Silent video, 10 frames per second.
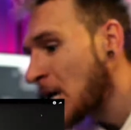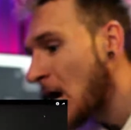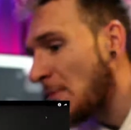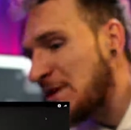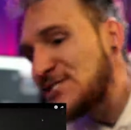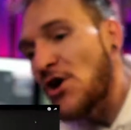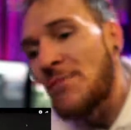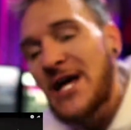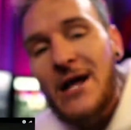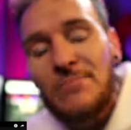He taught me
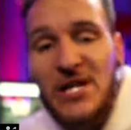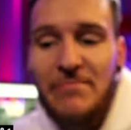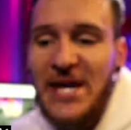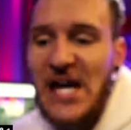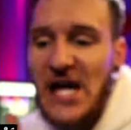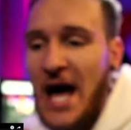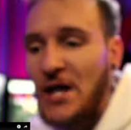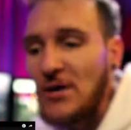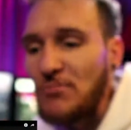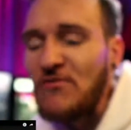how to be a man, how to
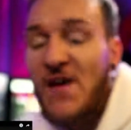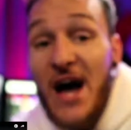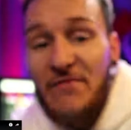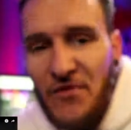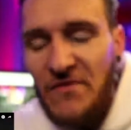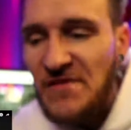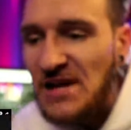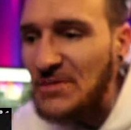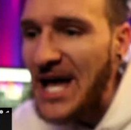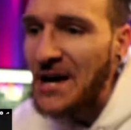provide for a
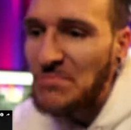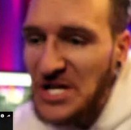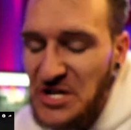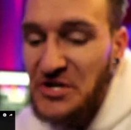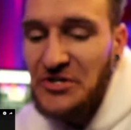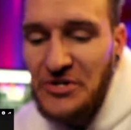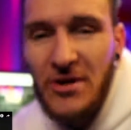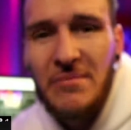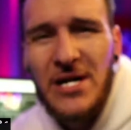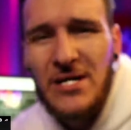family, how to be there, you know what
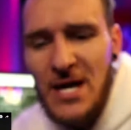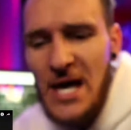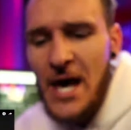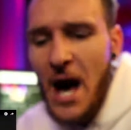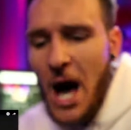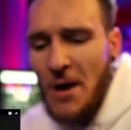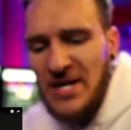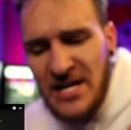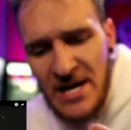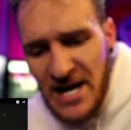I mean?
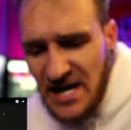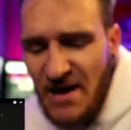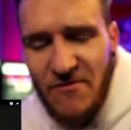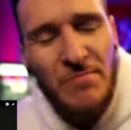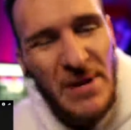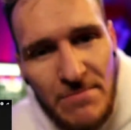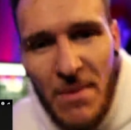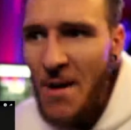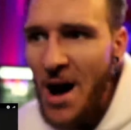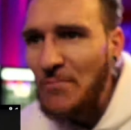He never beat my
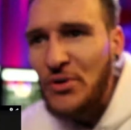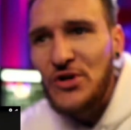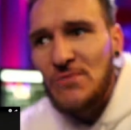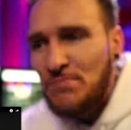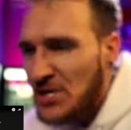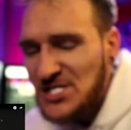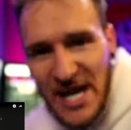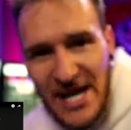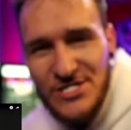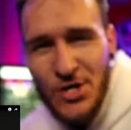mom, put his
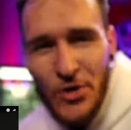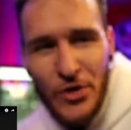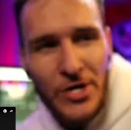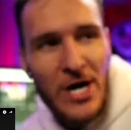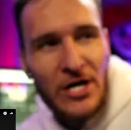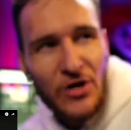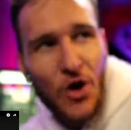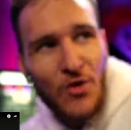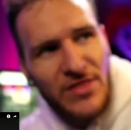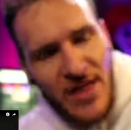hands on her. You
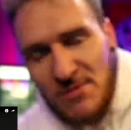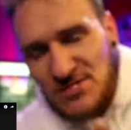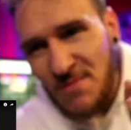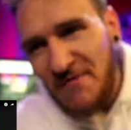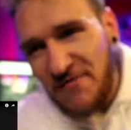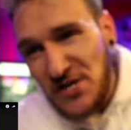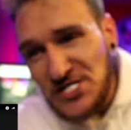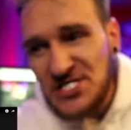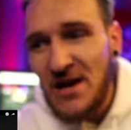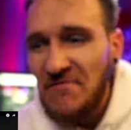know, that was my first
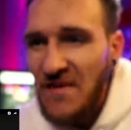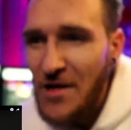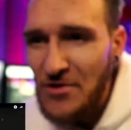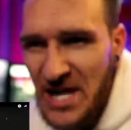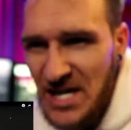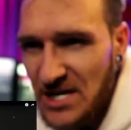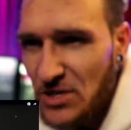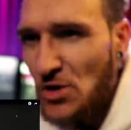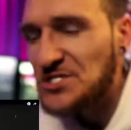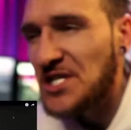stepfather that did
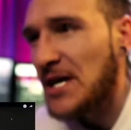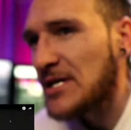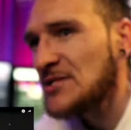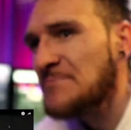those things.